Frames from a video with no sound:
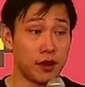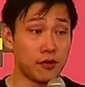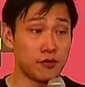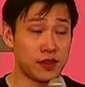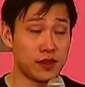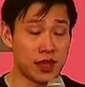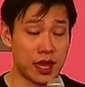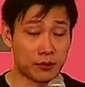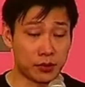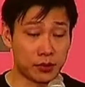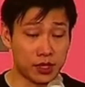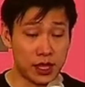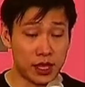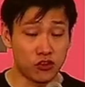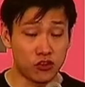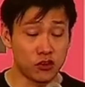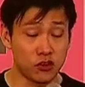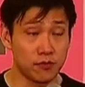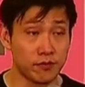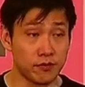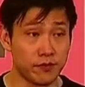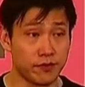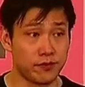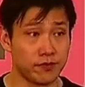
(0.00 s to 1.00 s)
the application.
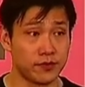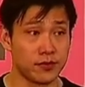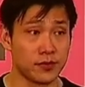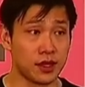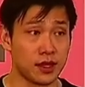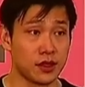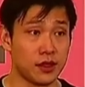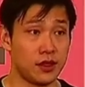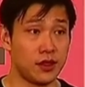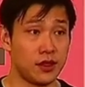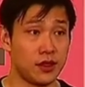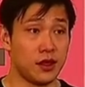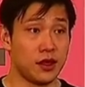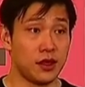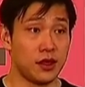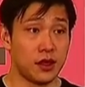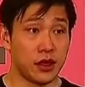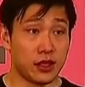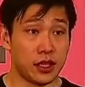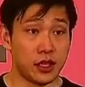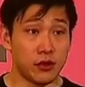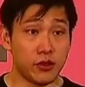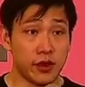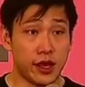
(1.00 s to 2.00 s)
On
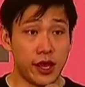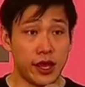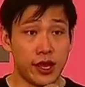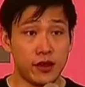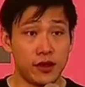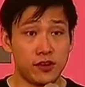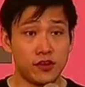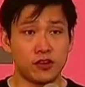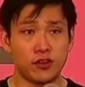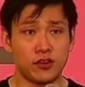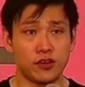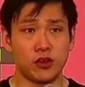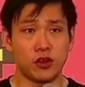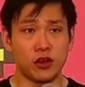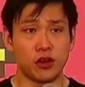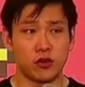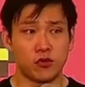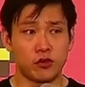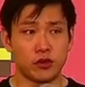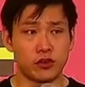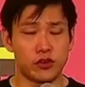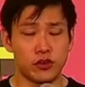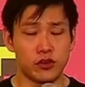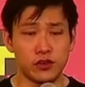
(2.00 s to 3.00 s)
the other hand,
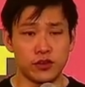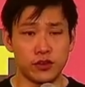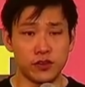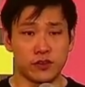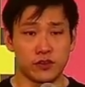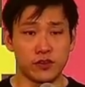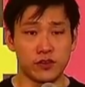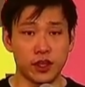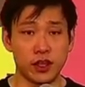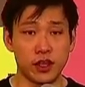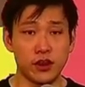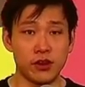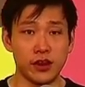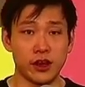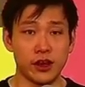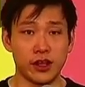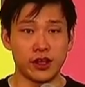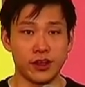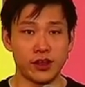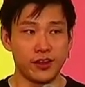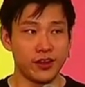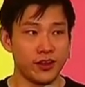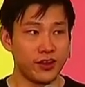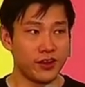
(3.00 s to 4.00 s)
reducing
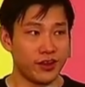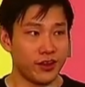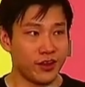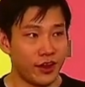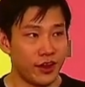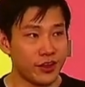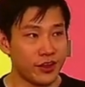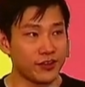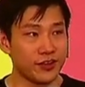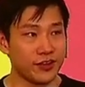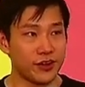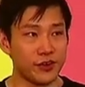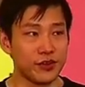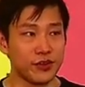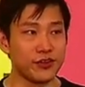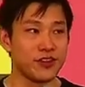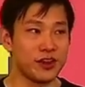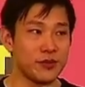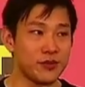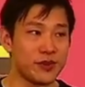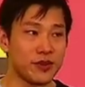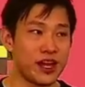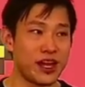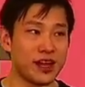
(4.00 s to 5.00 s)
security also
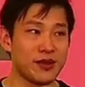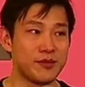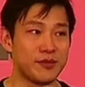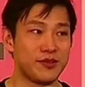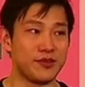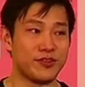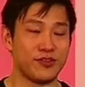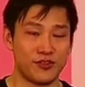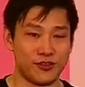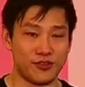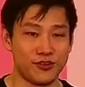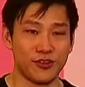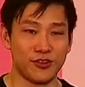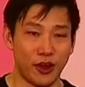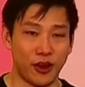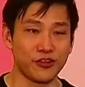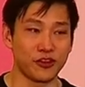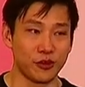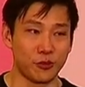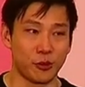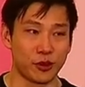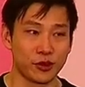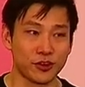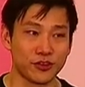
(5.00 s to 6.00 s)
sometimes also
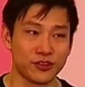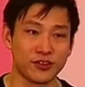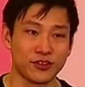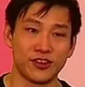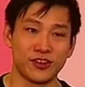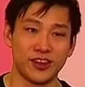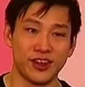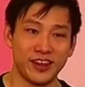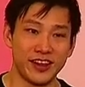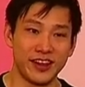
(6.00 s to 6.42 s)
works,